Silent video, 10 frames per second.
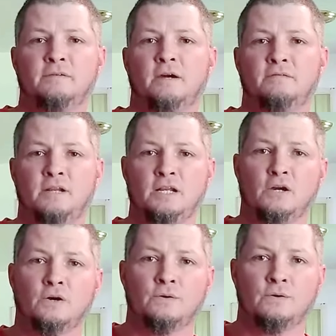a
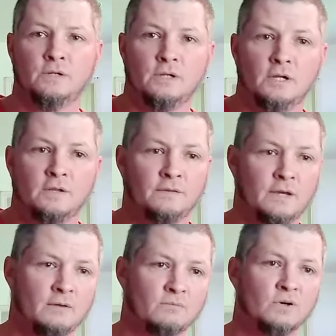video
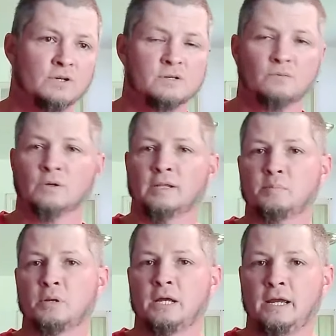that wasn't really
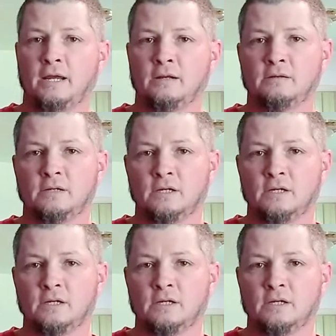planned,